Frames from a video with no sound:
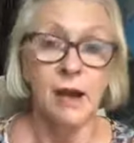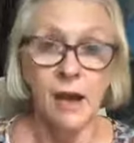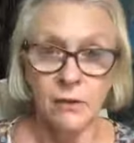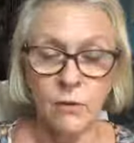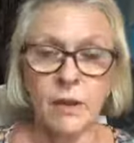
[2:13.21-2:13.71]

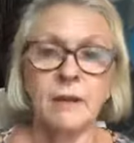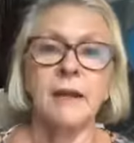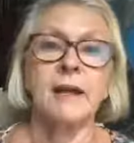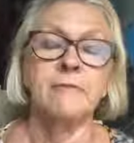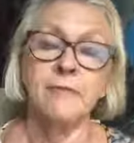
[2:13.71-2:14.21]
hot oil
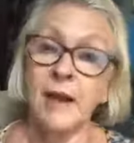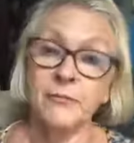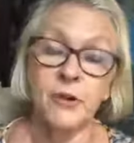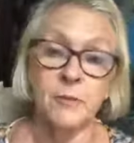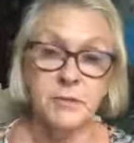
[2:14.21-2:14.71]
and 5
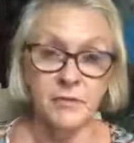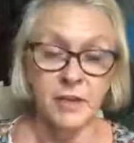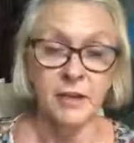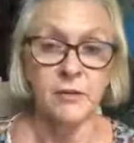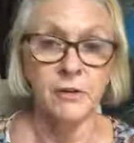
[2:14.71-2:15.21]
drops of the
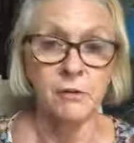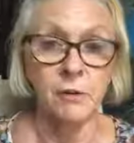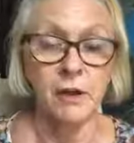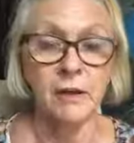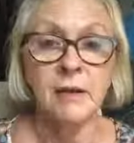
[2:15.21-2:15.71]
carrier
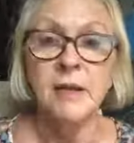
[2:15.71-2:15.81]
oil,